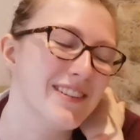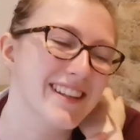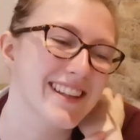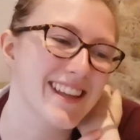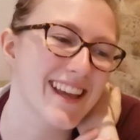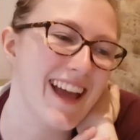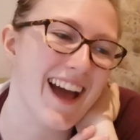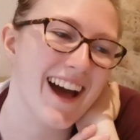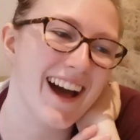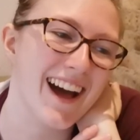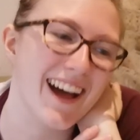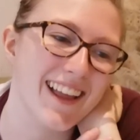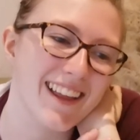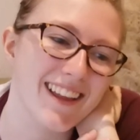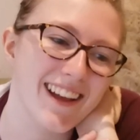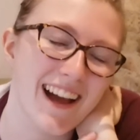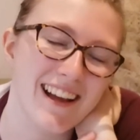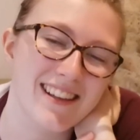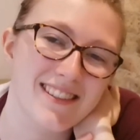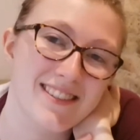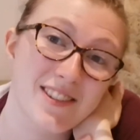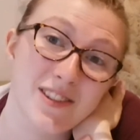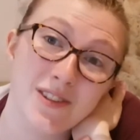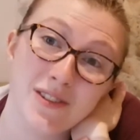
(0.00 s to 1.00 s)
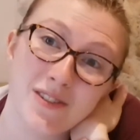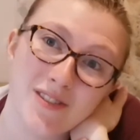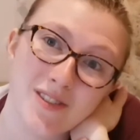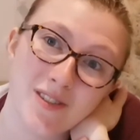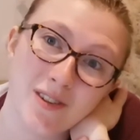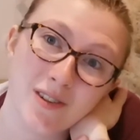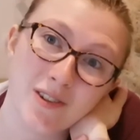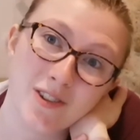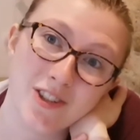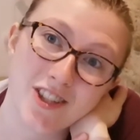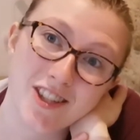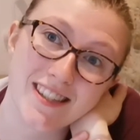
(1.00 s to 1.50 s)
yeah, as you
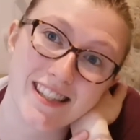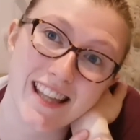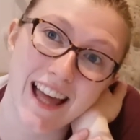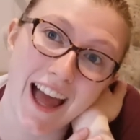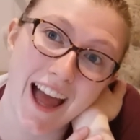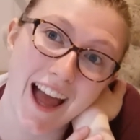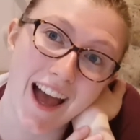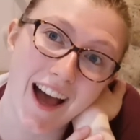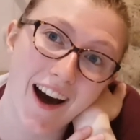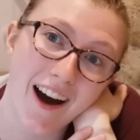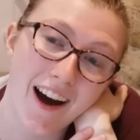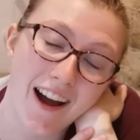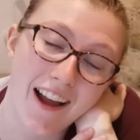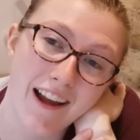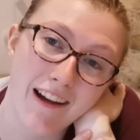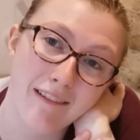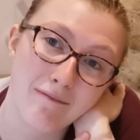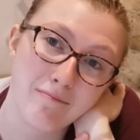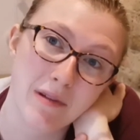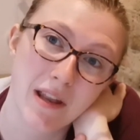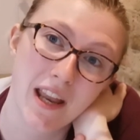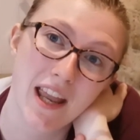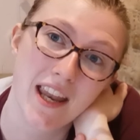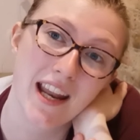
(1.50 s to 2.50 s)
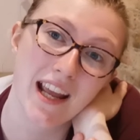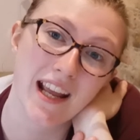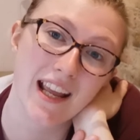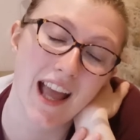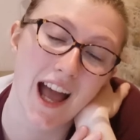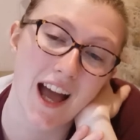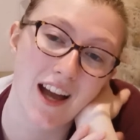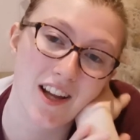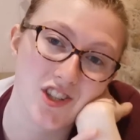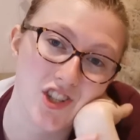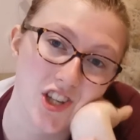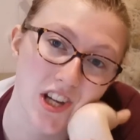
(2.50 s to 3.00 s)
saw just there, I have been
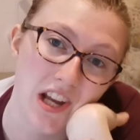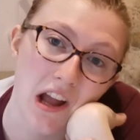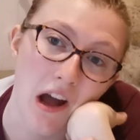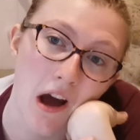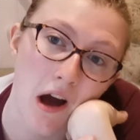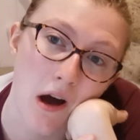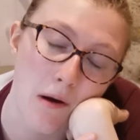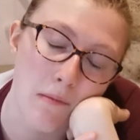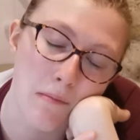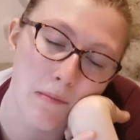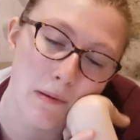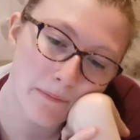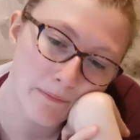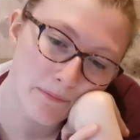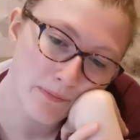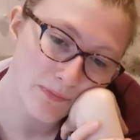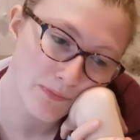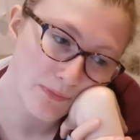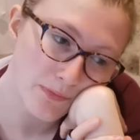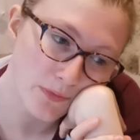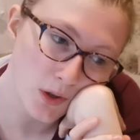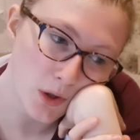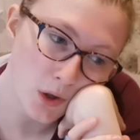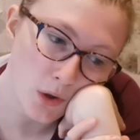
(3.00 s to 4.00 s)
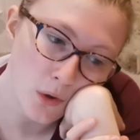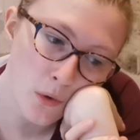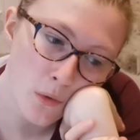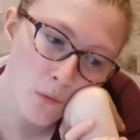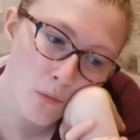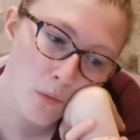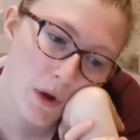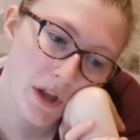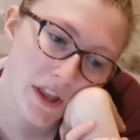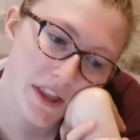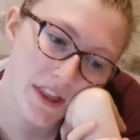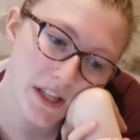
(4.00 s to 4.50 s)
catching up
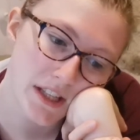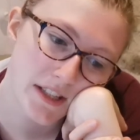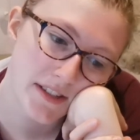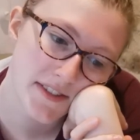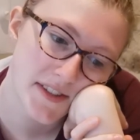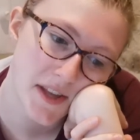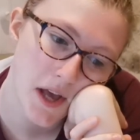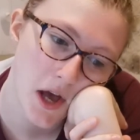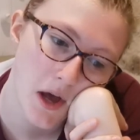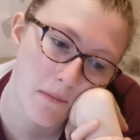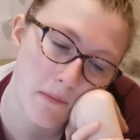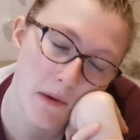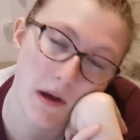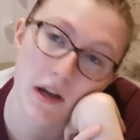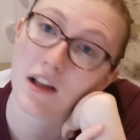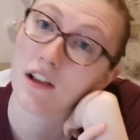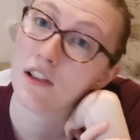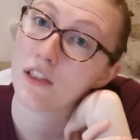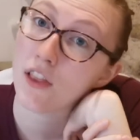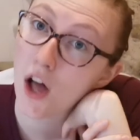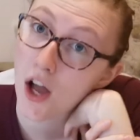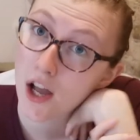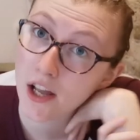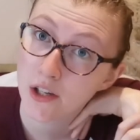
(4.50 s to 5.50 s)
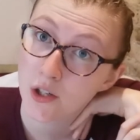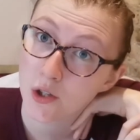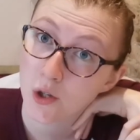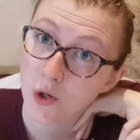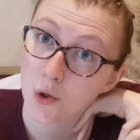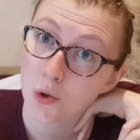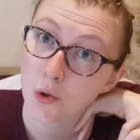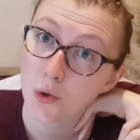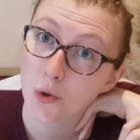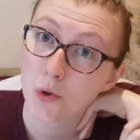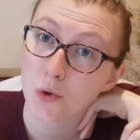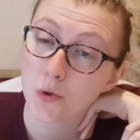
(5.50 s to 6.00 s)
with some client
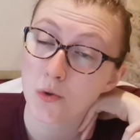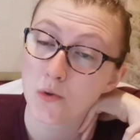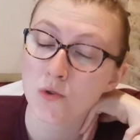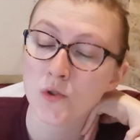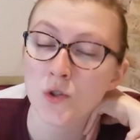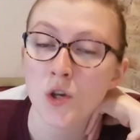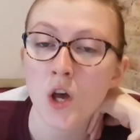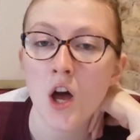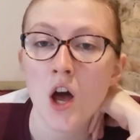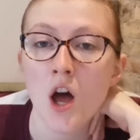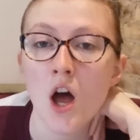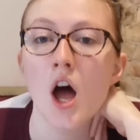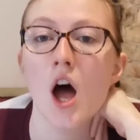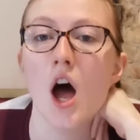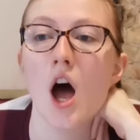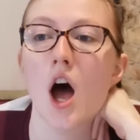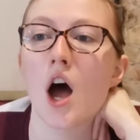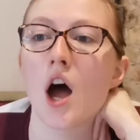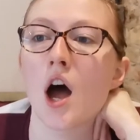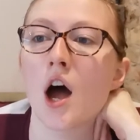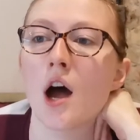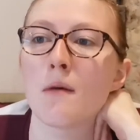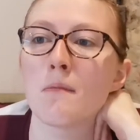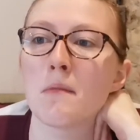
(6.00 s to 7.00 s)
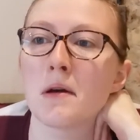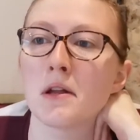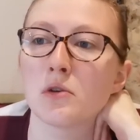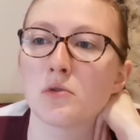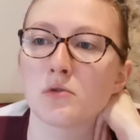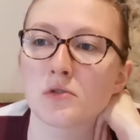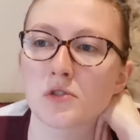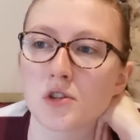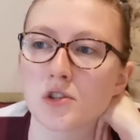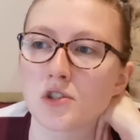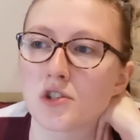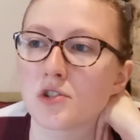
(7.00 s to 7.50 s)
calls, and
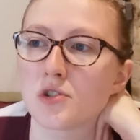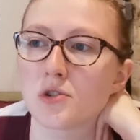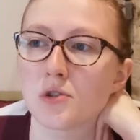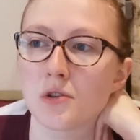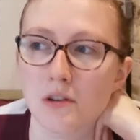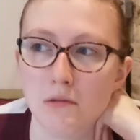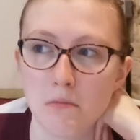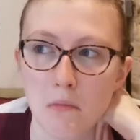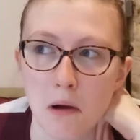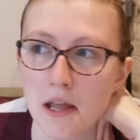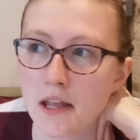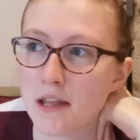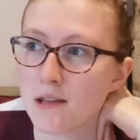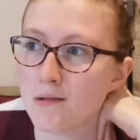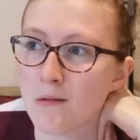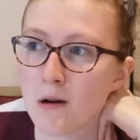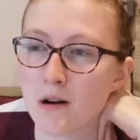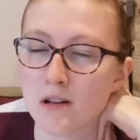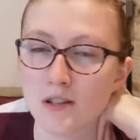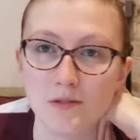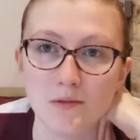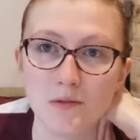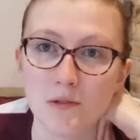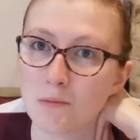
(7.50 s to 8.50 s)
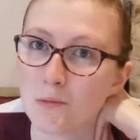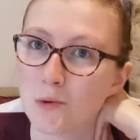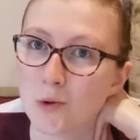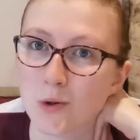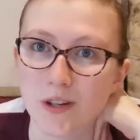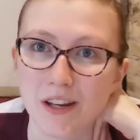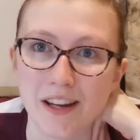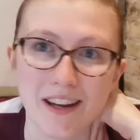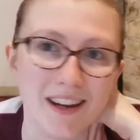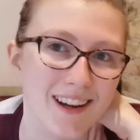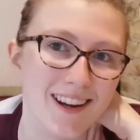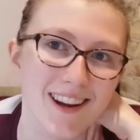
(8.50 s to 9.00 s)
also just doing my emails for the
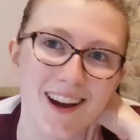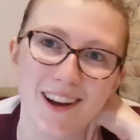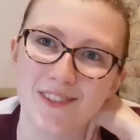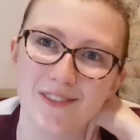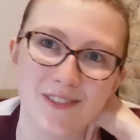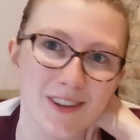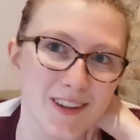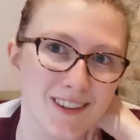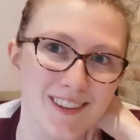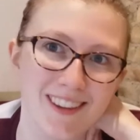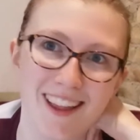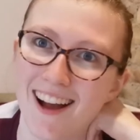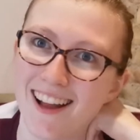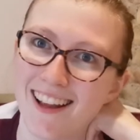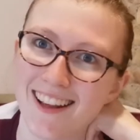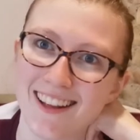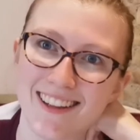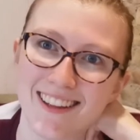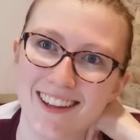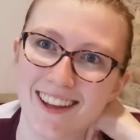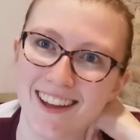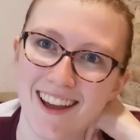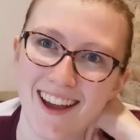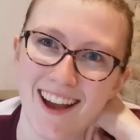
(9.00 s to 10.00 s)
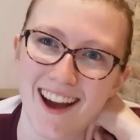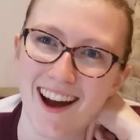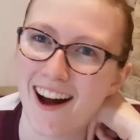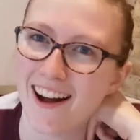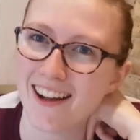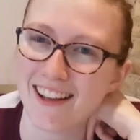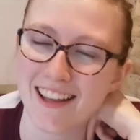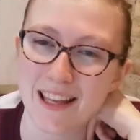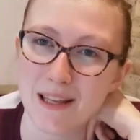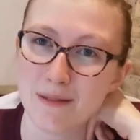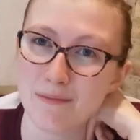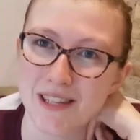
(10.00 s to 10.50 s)
morning. I feel like
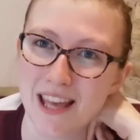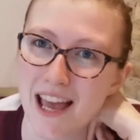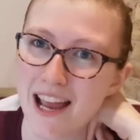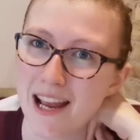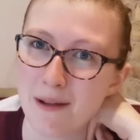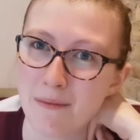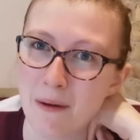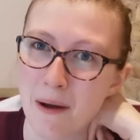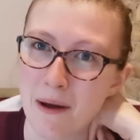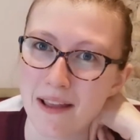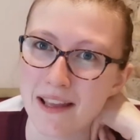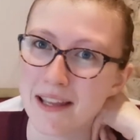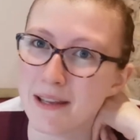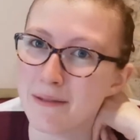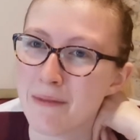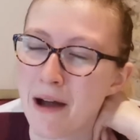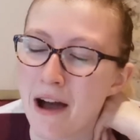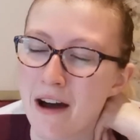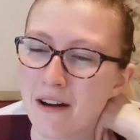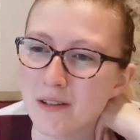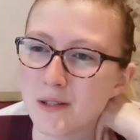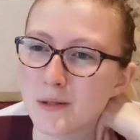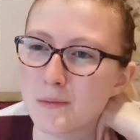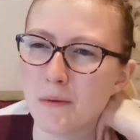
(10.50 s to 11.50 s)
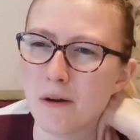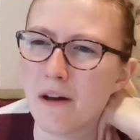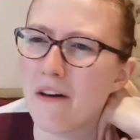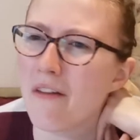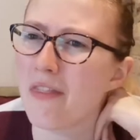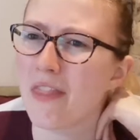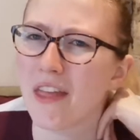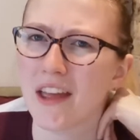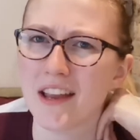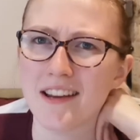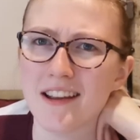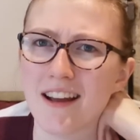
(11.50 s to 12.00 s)
I keep saying about emails,
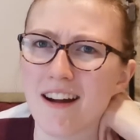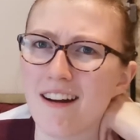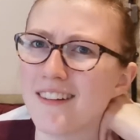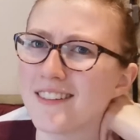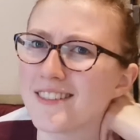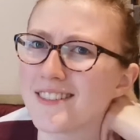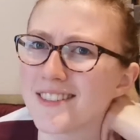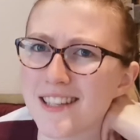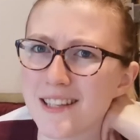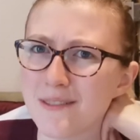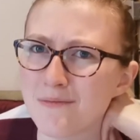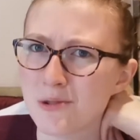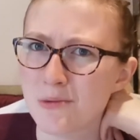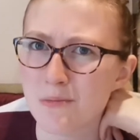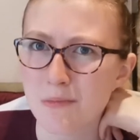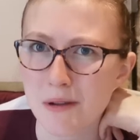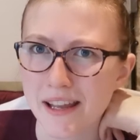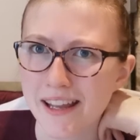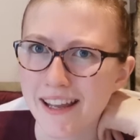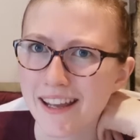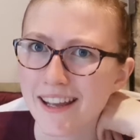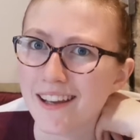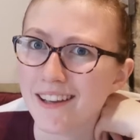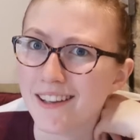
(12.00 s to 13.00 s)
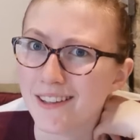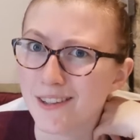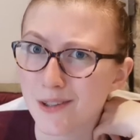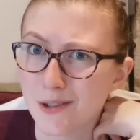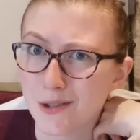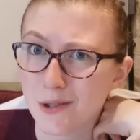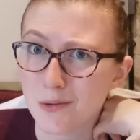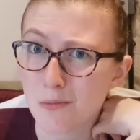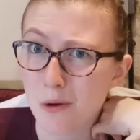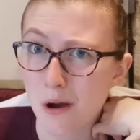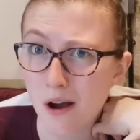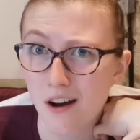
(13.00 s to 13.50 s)
but they seem to be a
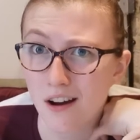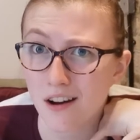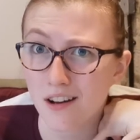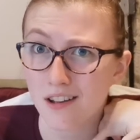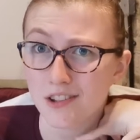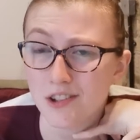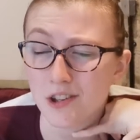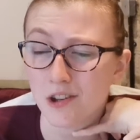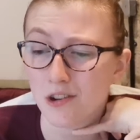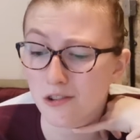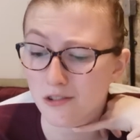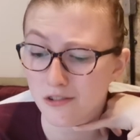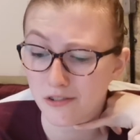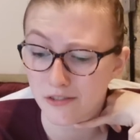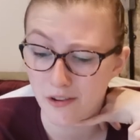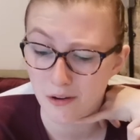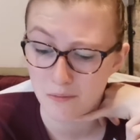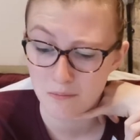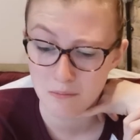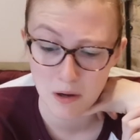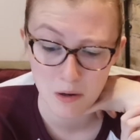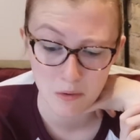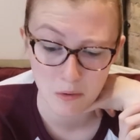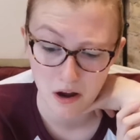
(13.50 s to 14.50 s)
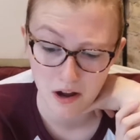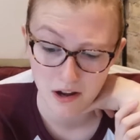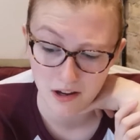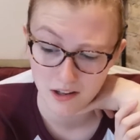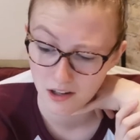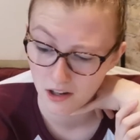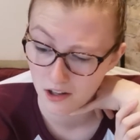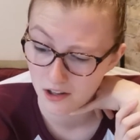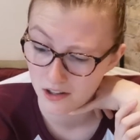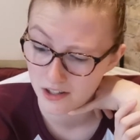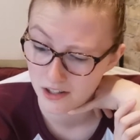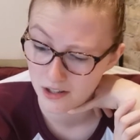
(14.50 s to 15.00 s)
huge part of my
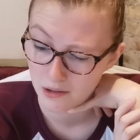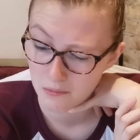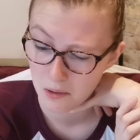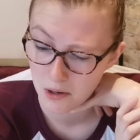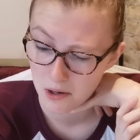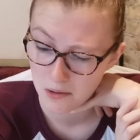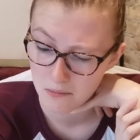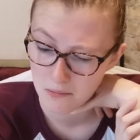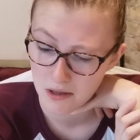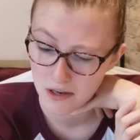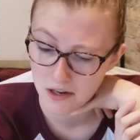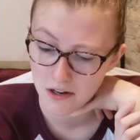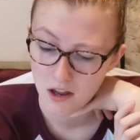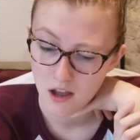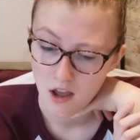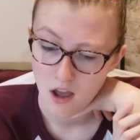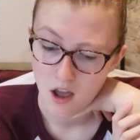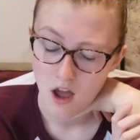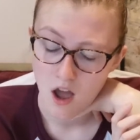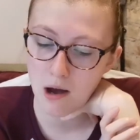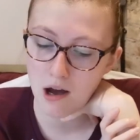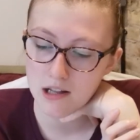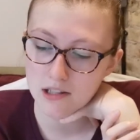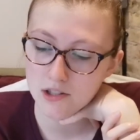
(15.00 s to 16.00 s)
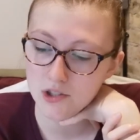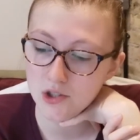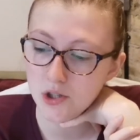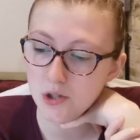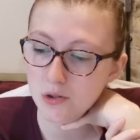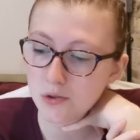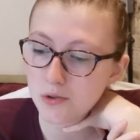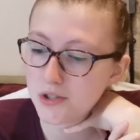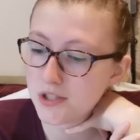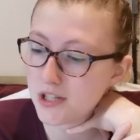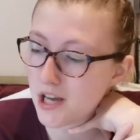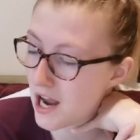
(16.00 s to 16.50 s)
workload at the moment. But
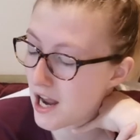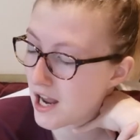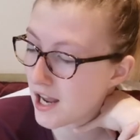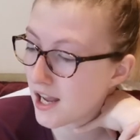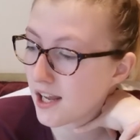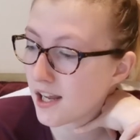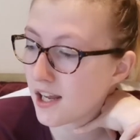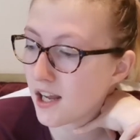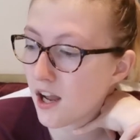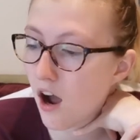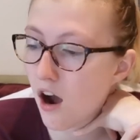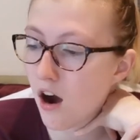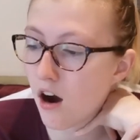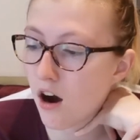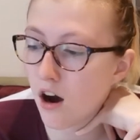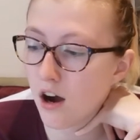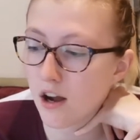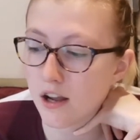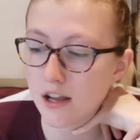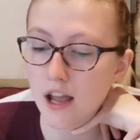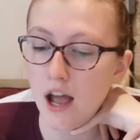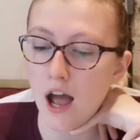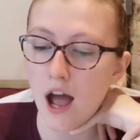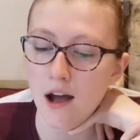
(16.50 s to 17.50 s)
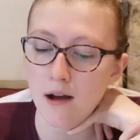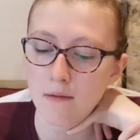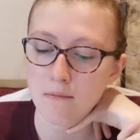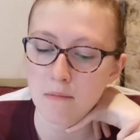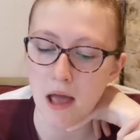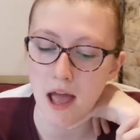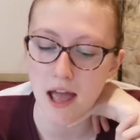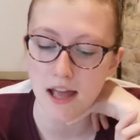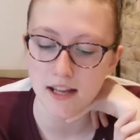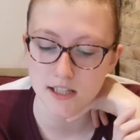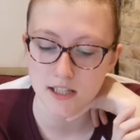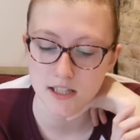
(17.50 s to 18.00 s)
today I am
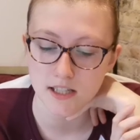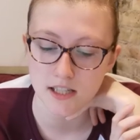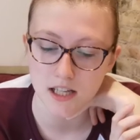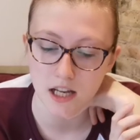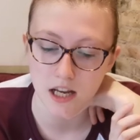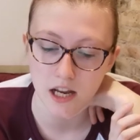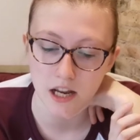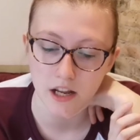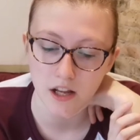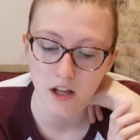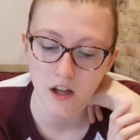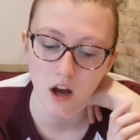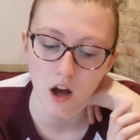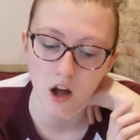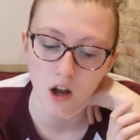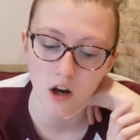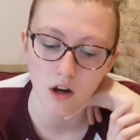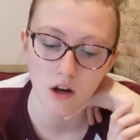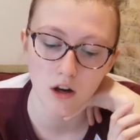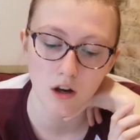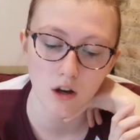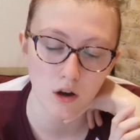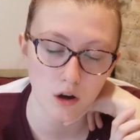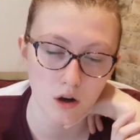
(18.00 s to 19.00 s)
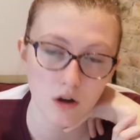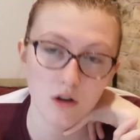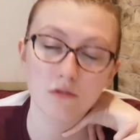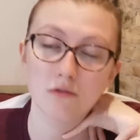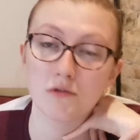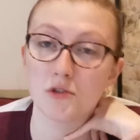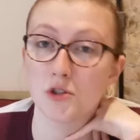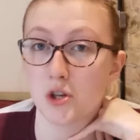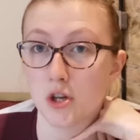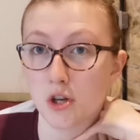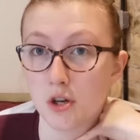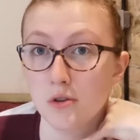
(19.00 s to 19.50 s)
editing a lot
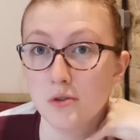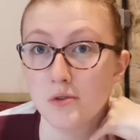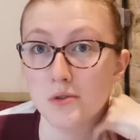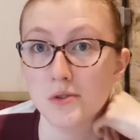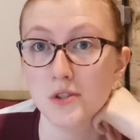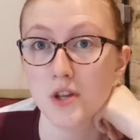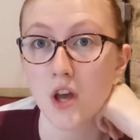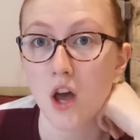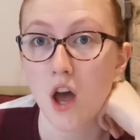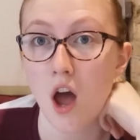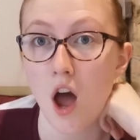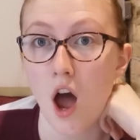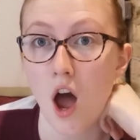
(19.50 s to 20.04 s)
of shoots